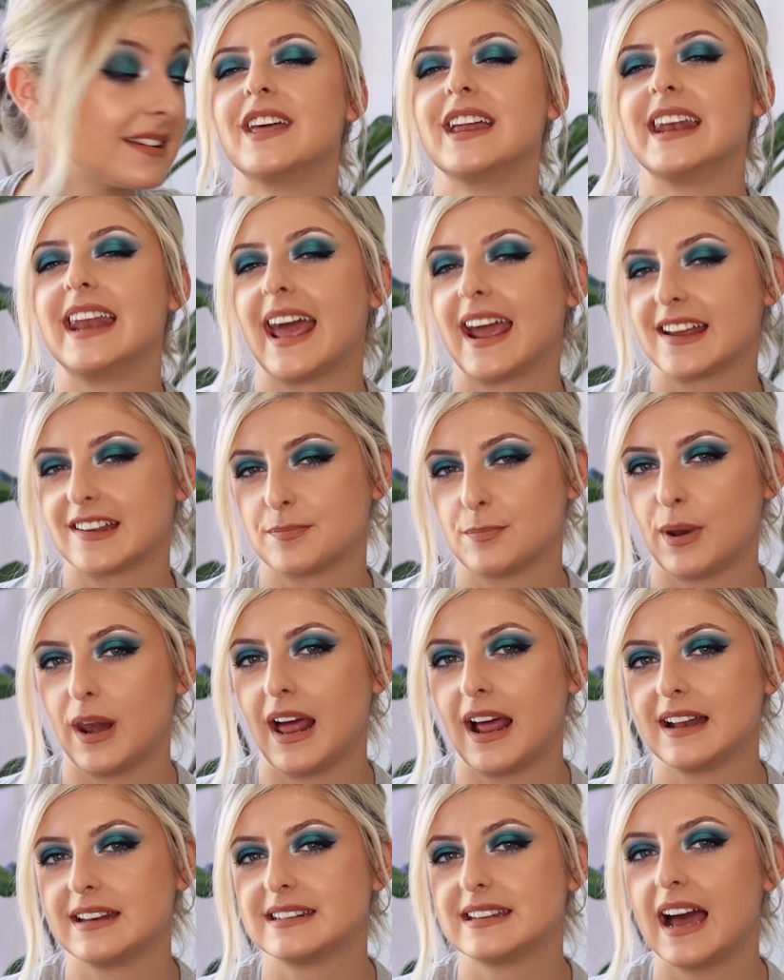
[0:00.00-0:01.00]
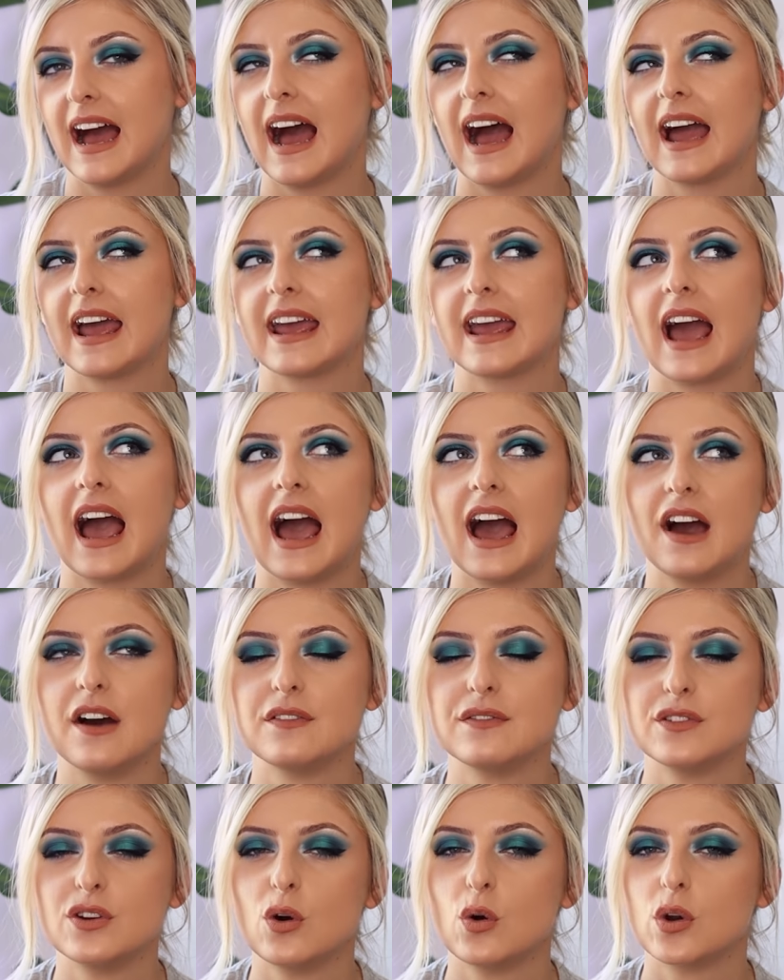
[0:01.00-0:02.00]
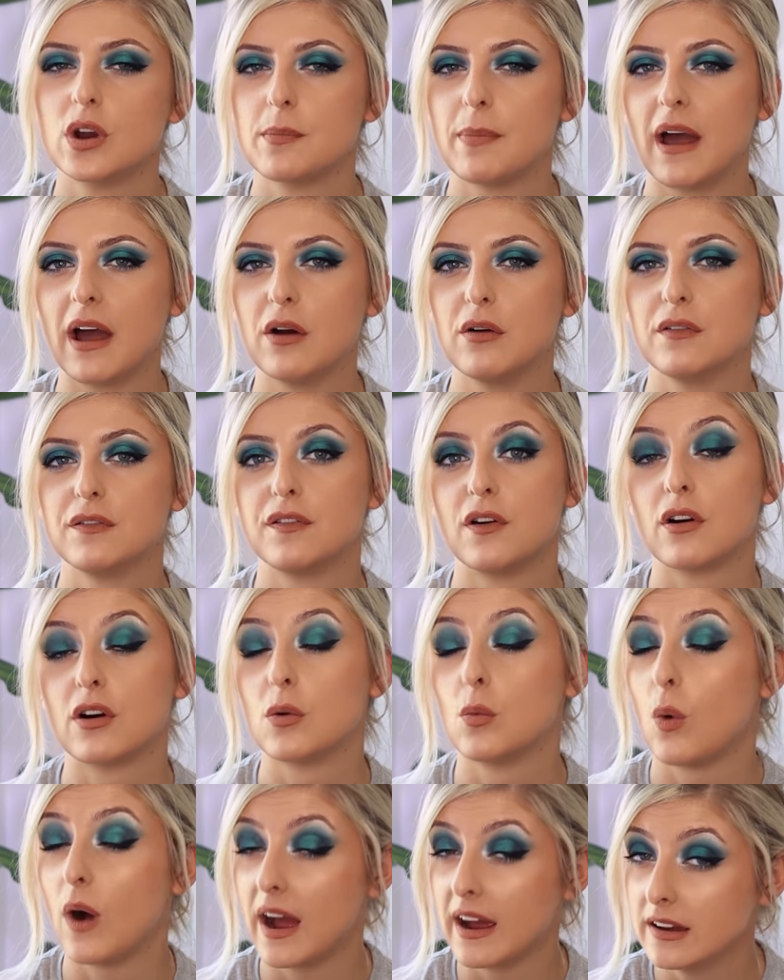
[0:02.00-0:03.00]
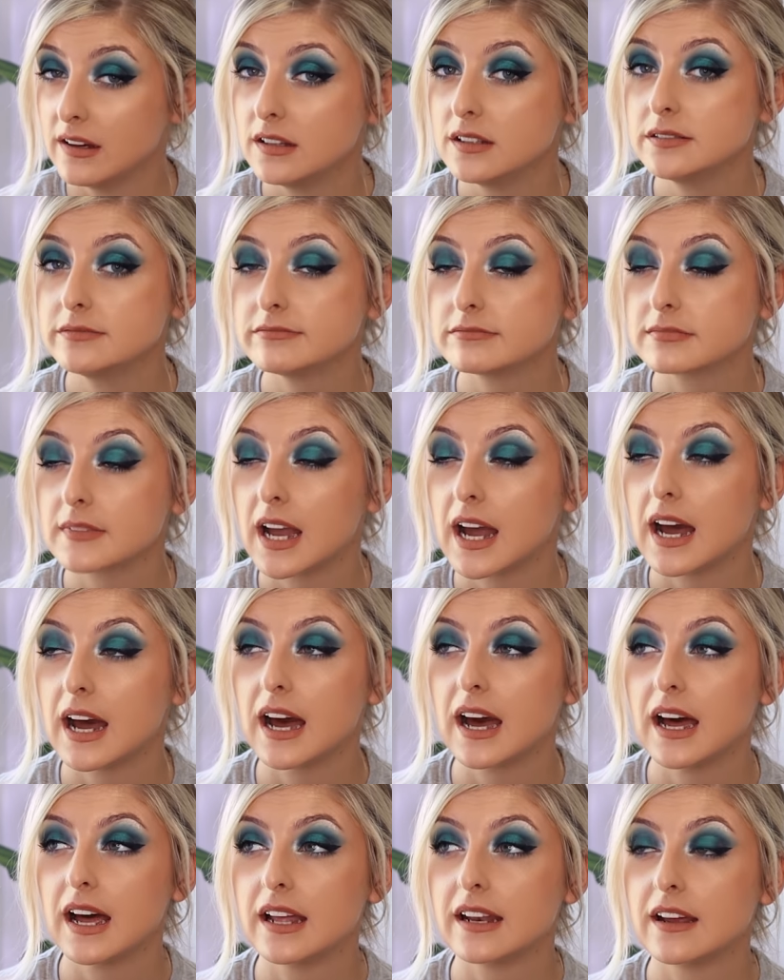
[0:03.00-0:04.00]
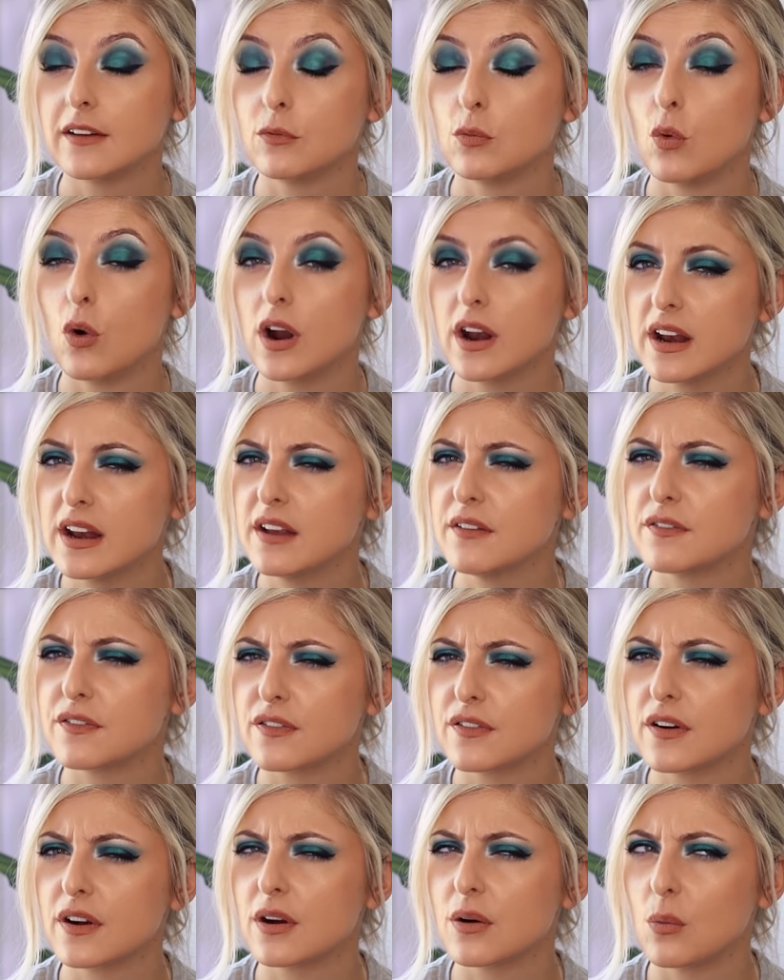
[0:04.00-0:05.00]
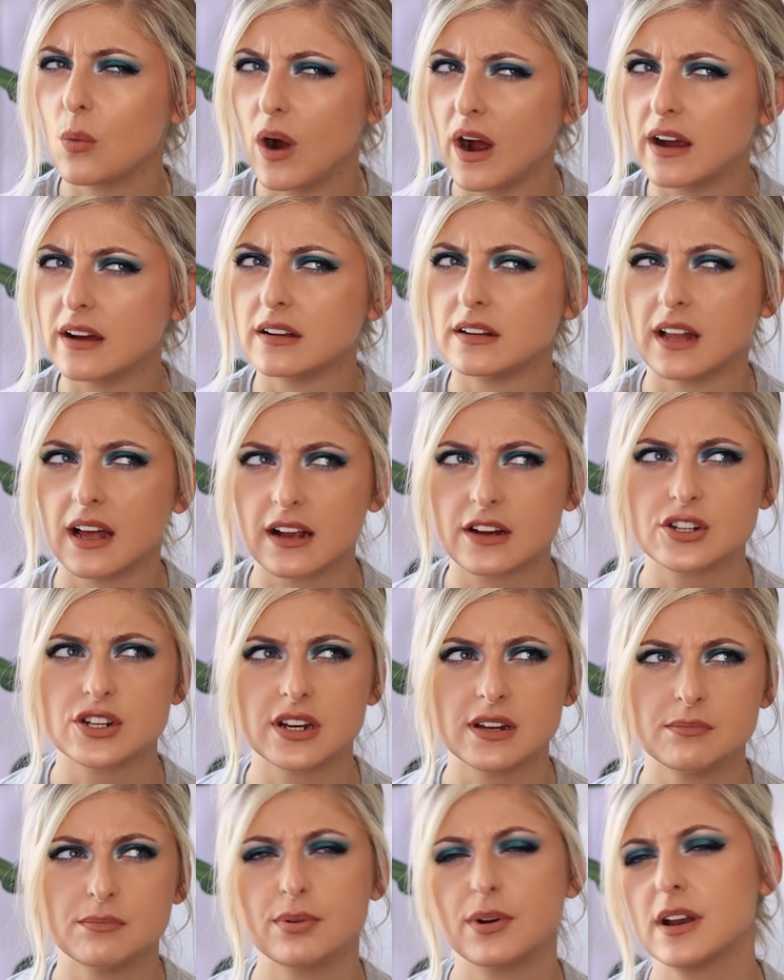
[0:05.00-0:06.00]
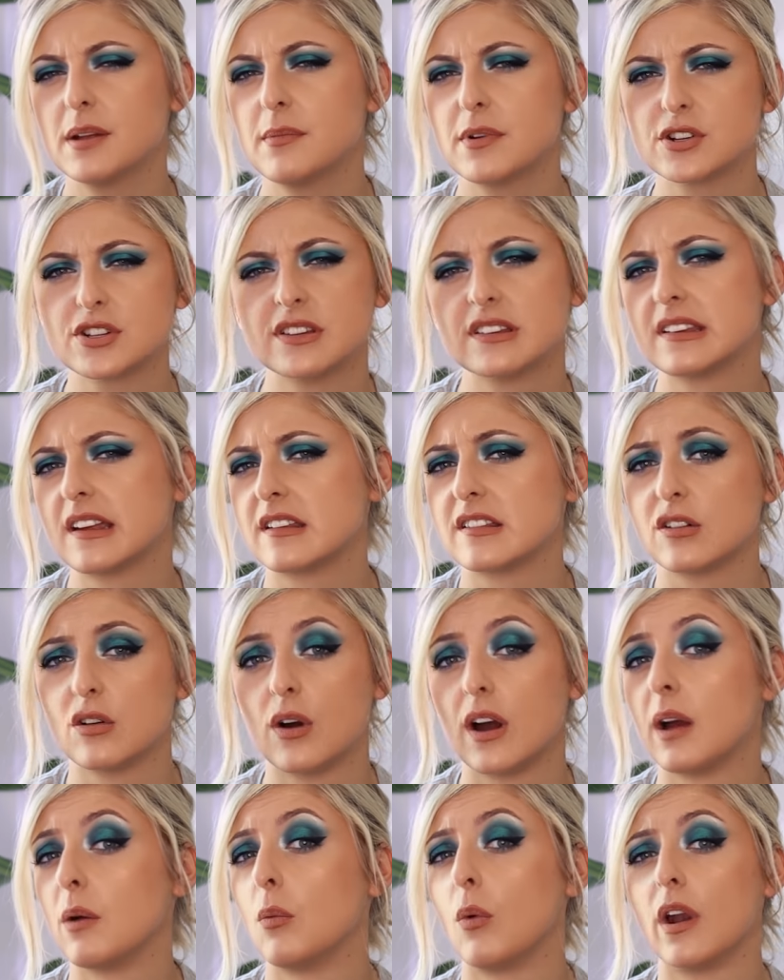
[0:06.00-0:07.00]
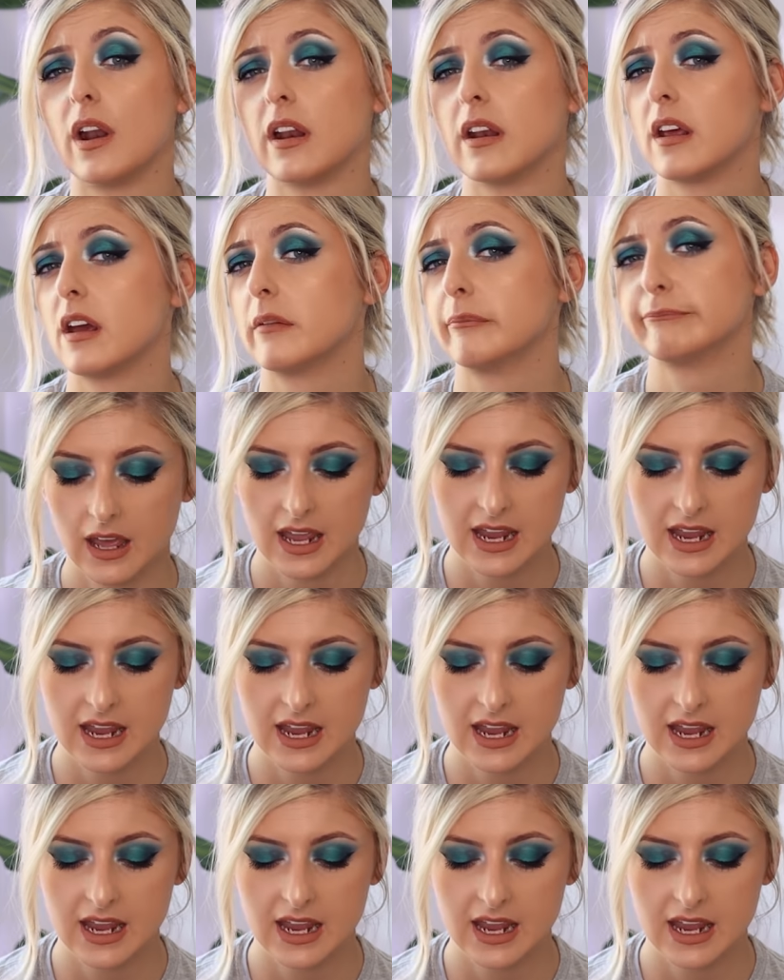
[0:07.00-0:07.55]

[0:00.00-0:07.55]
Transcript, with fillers: The next plant I have known about for a while and I've wanted it for a while actually. Pretty much since I saw it, I wanted it.